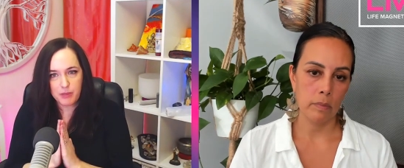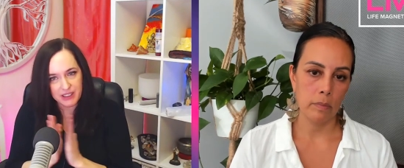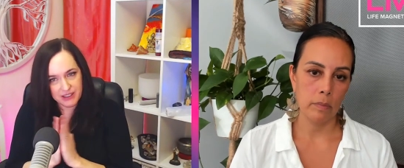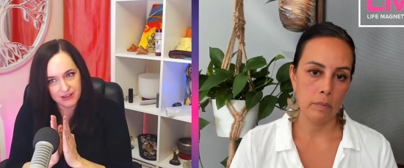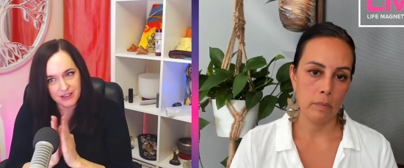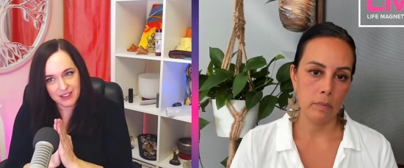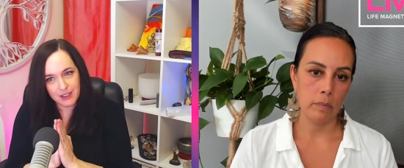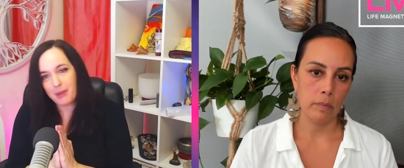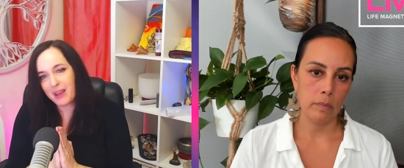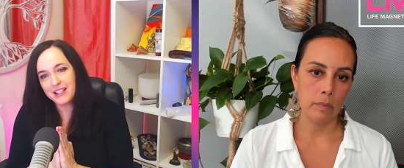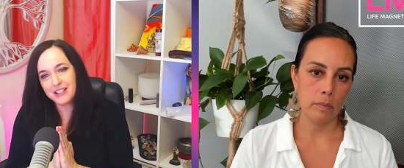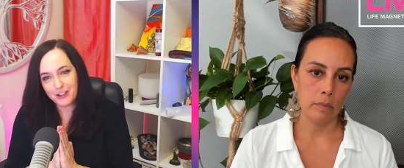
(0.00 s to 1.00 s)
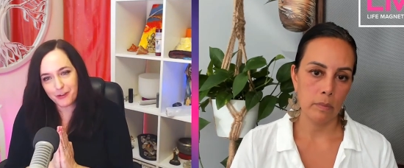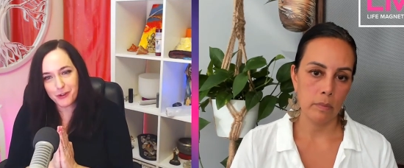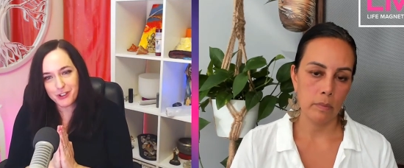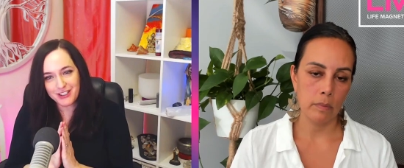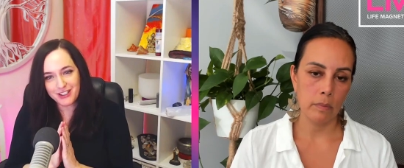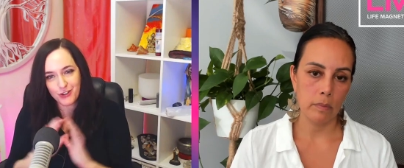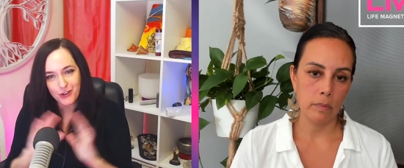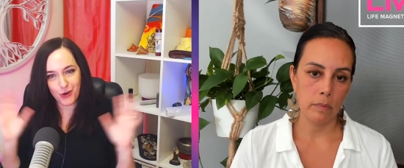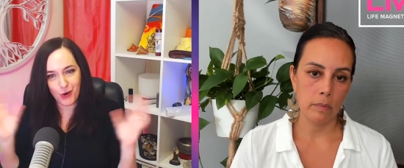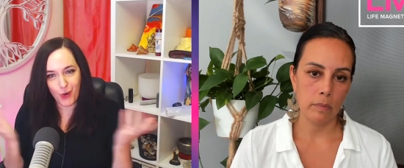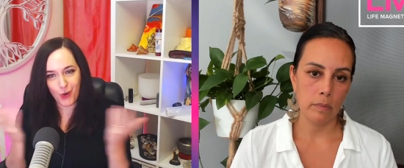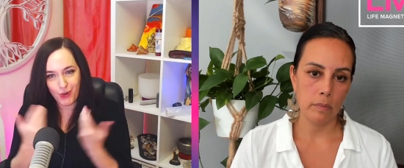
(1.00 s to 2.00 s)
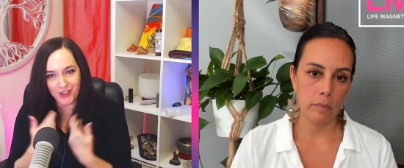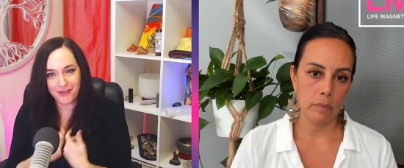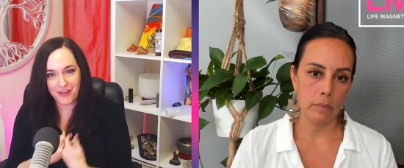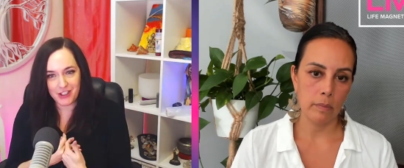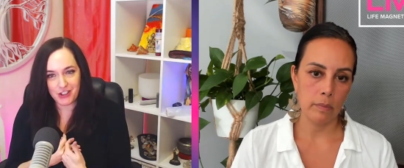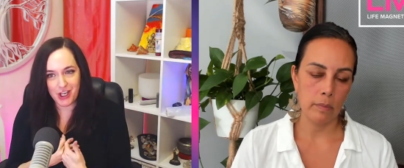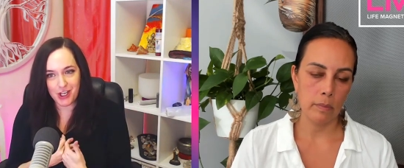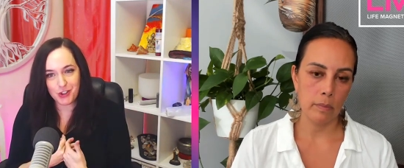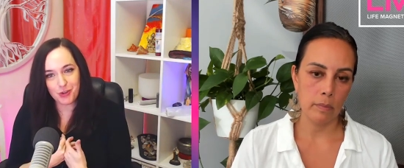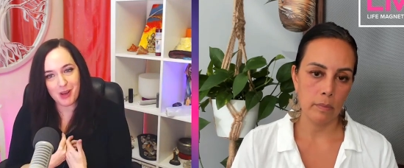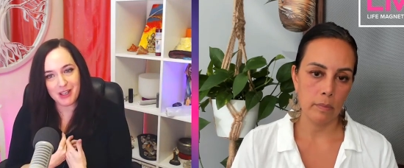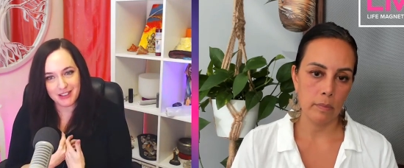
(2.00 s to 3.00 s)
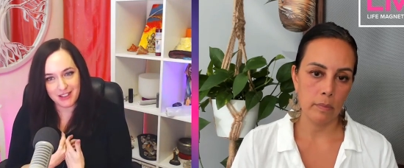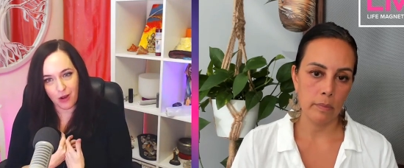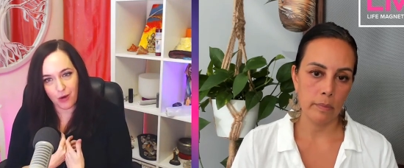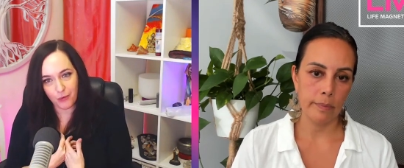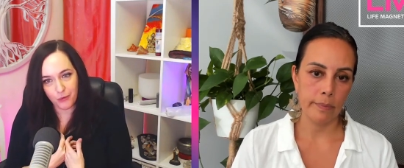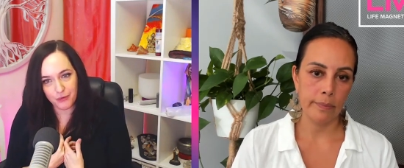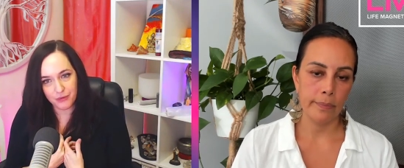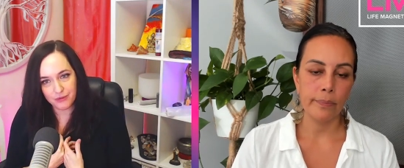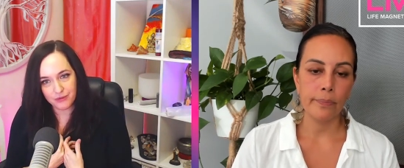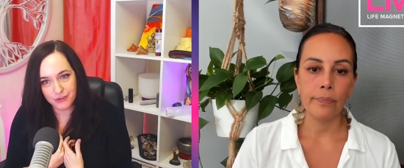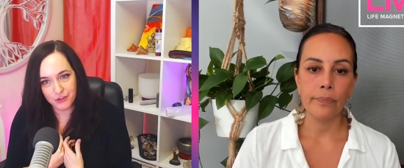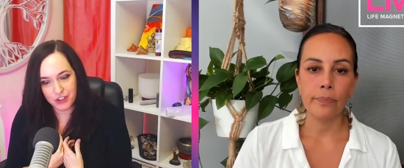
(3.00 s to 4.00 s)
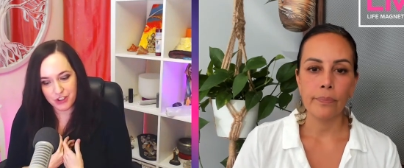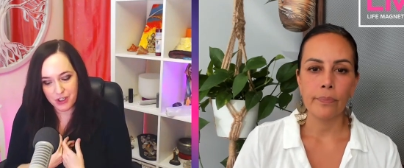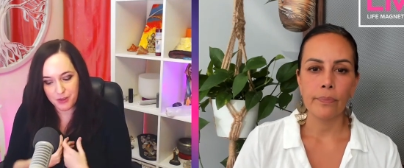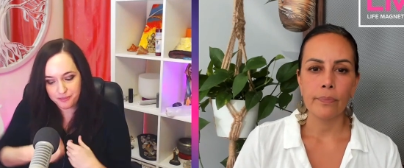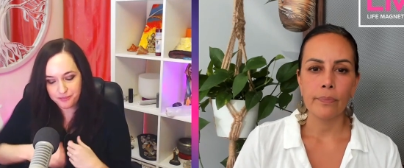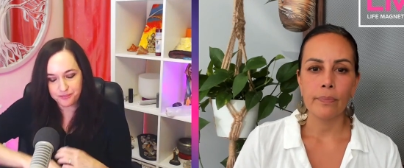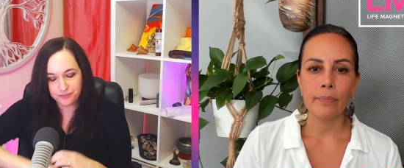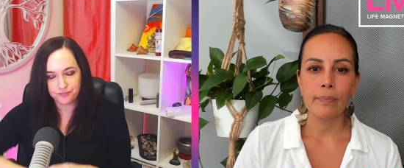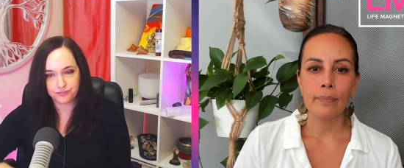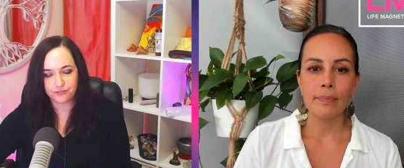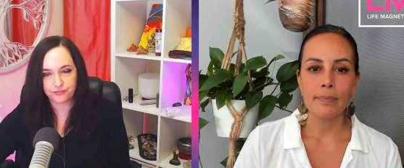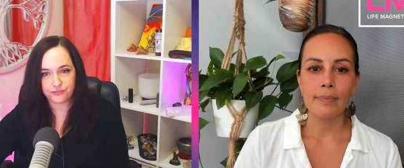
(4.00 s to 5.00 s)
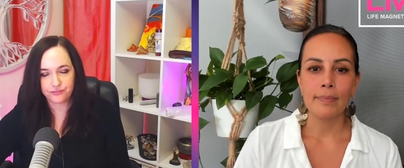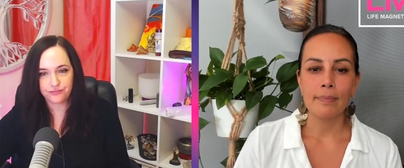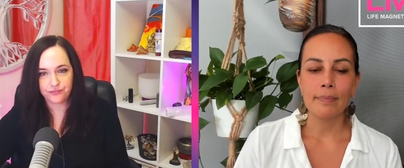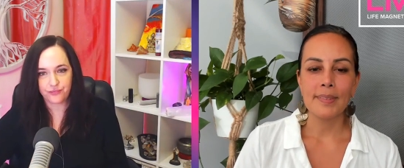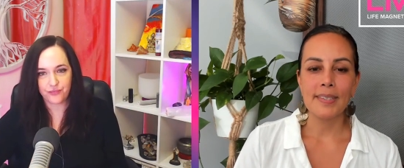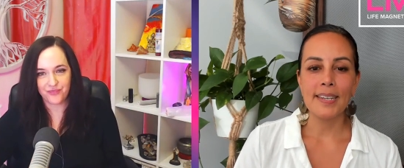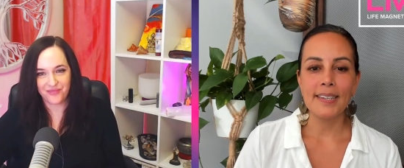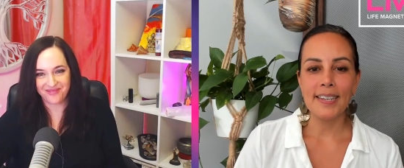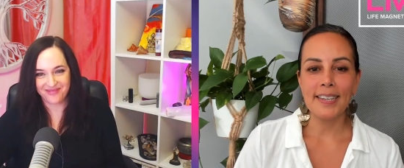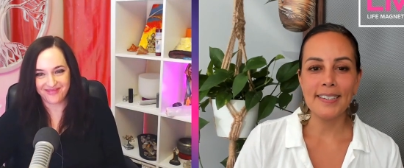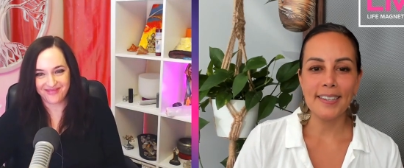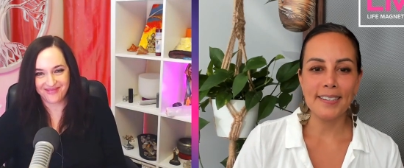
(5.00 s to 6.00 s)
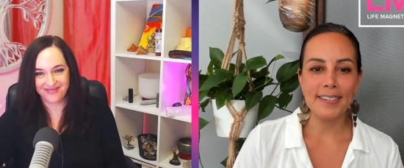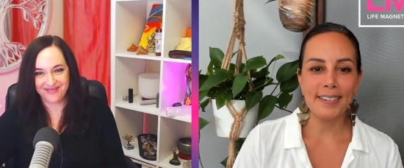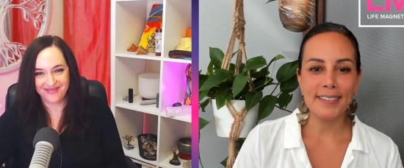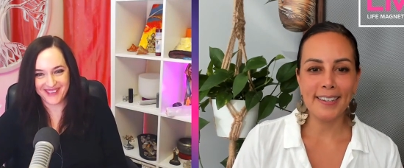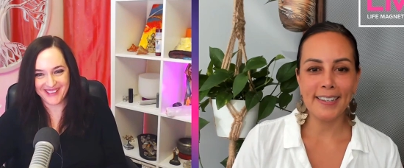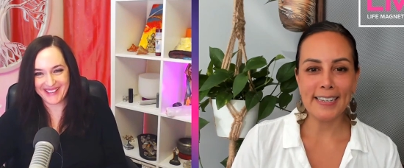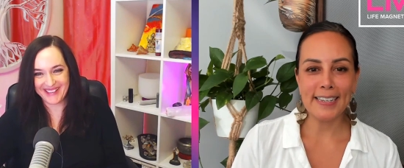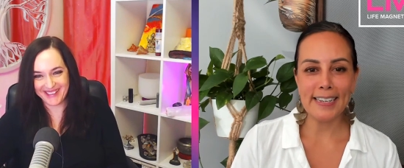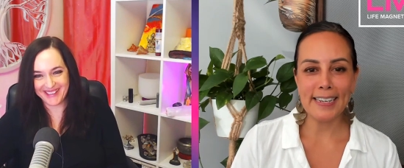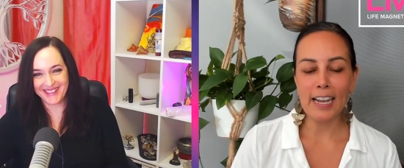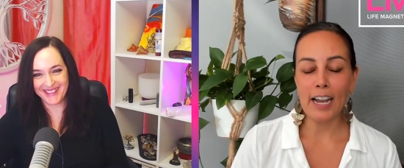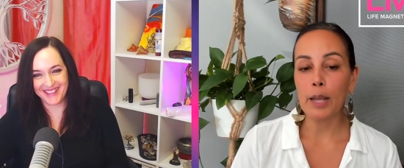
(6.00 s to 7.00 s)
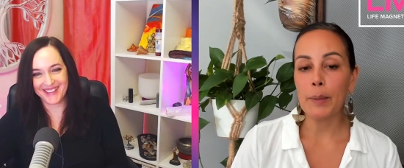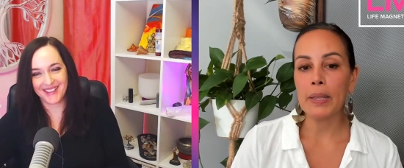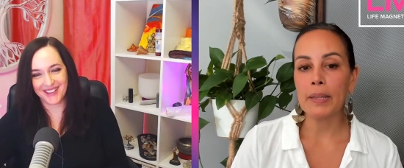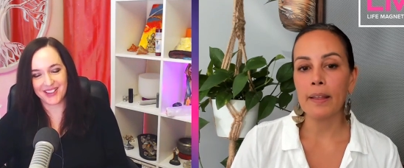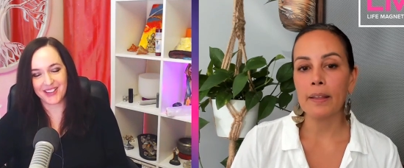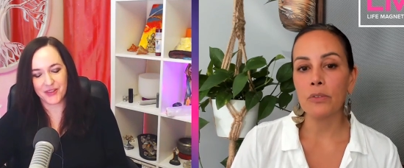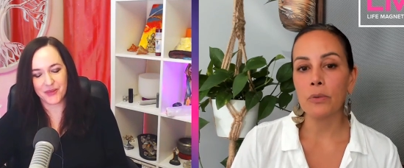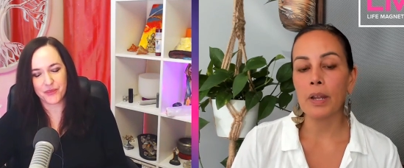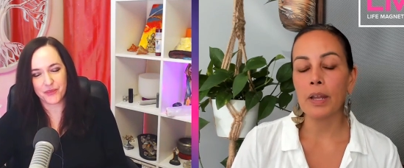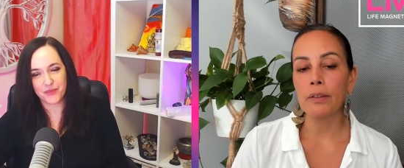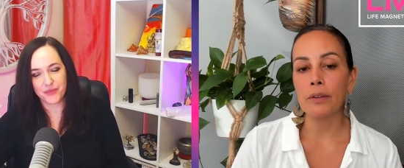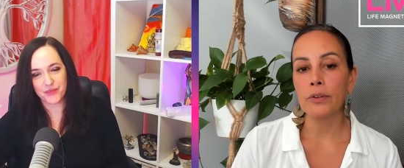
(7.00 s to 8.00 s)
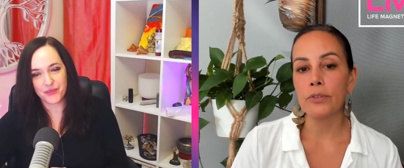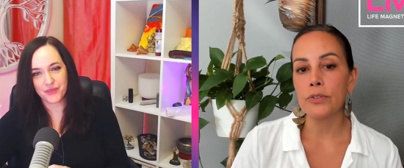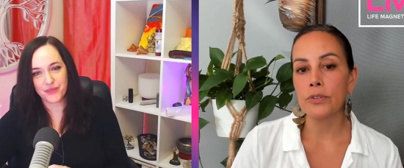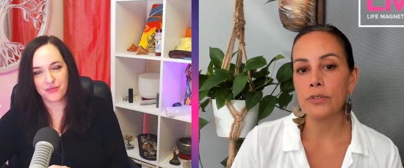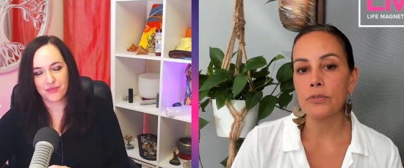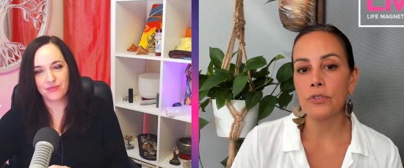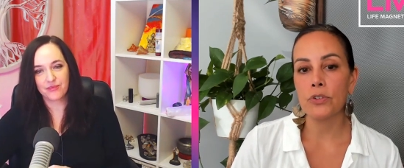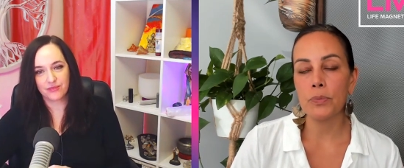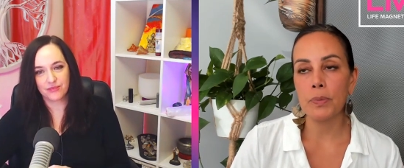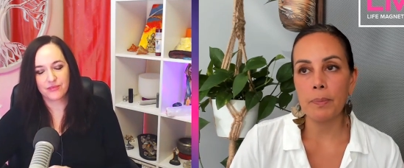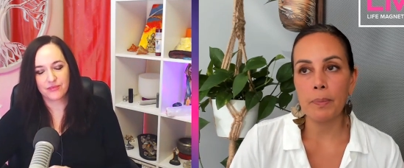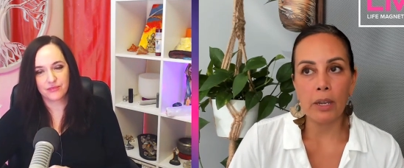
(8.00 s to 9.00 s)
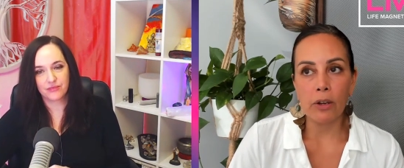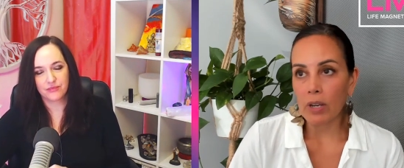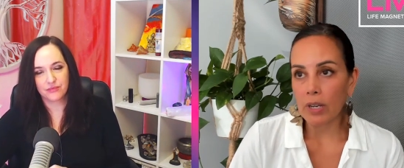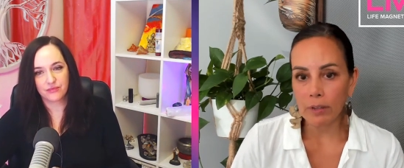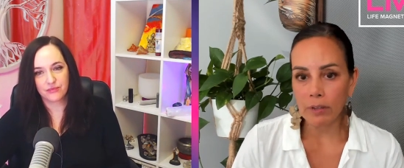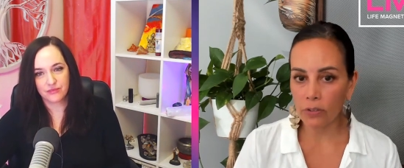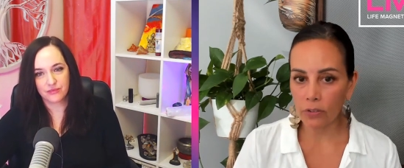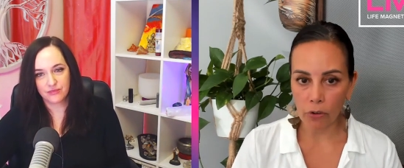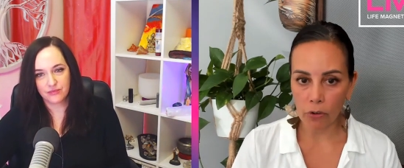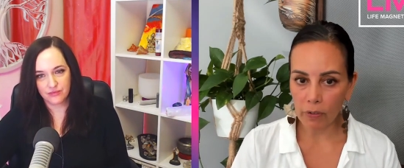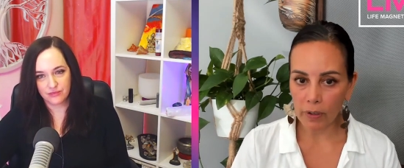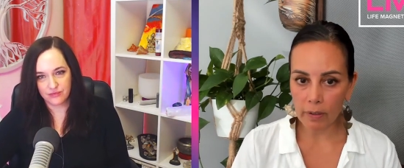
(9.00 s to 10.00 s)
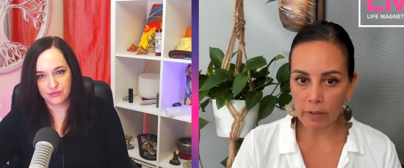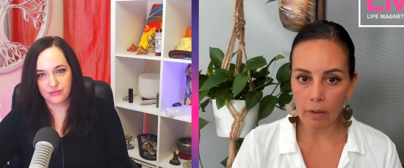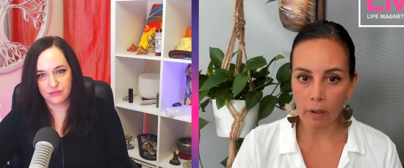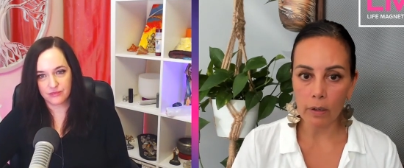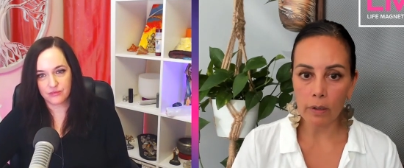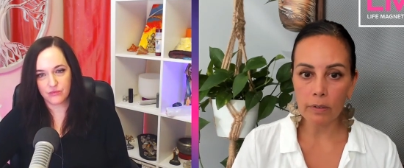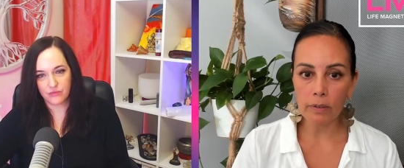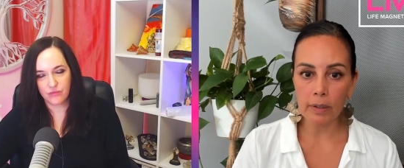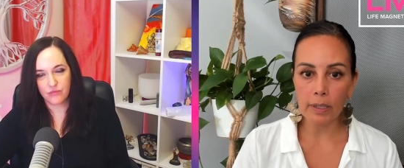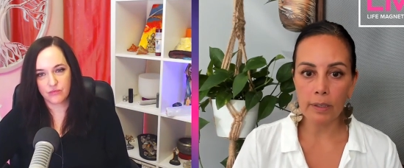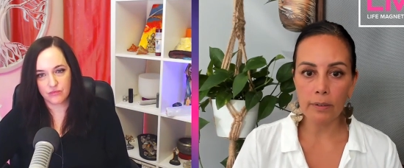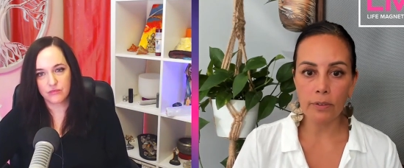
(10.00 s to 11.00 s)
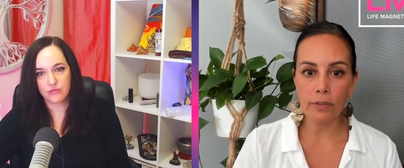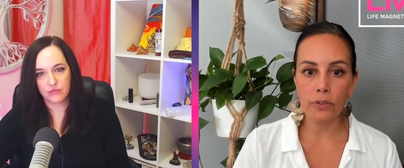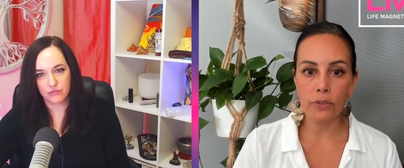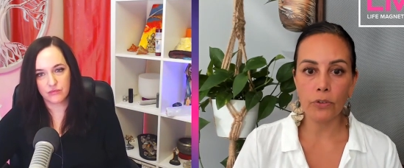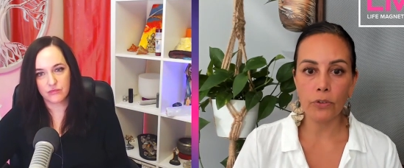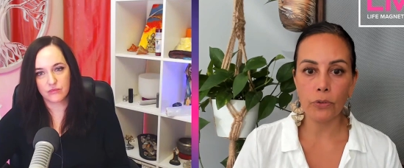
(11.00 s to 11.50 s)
Speaker 1: But does it make a difference to the whole if I change myself? Krishna.
Speaker 2: Ding, ding, ding, ding, ding. I mean, that's what I learned to be my greatest service, honestly, is